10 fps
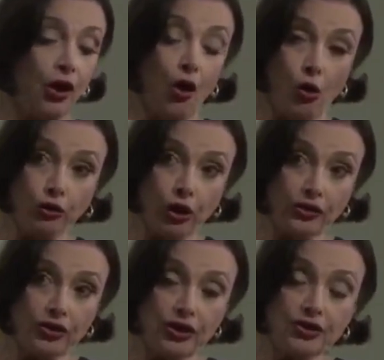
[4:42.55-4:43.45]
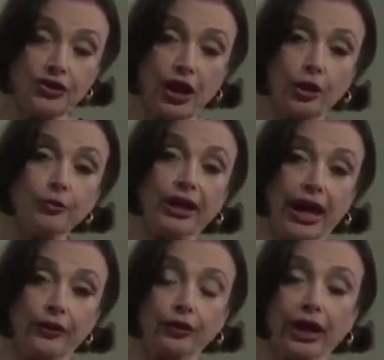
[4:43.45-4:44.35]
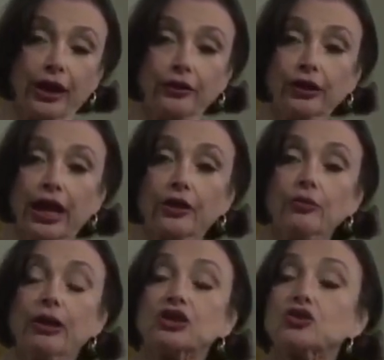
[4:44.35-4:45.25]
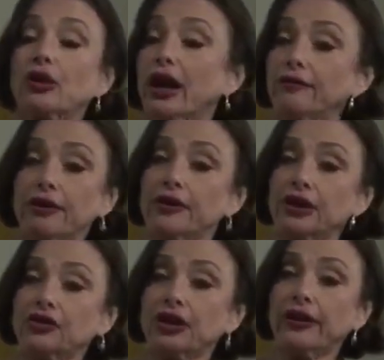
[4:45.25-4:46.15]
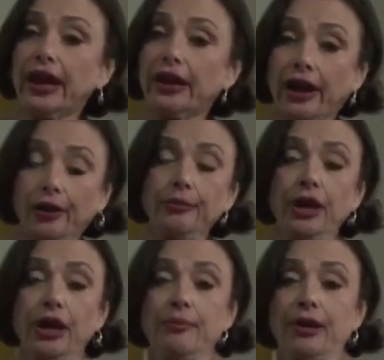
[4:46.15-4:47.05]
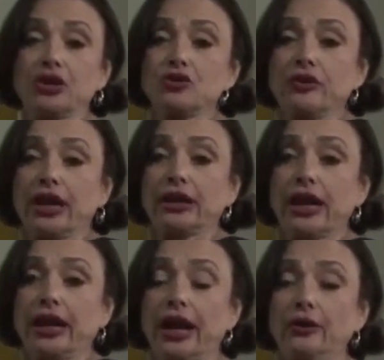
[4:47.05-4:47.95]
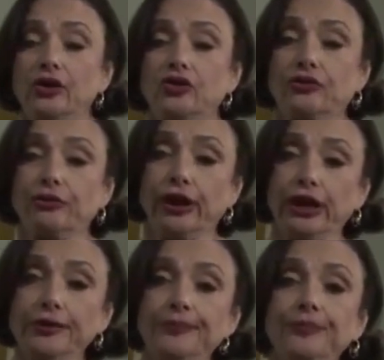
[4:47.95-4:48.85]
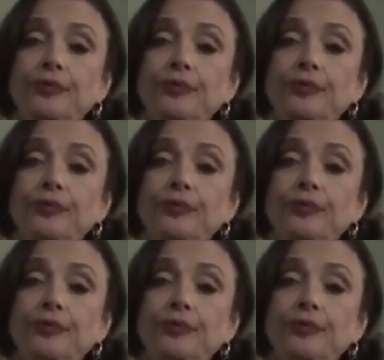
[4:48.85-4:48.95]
hold on to this arm, gather, make sure everything's in that arm, make sure that cutout is free.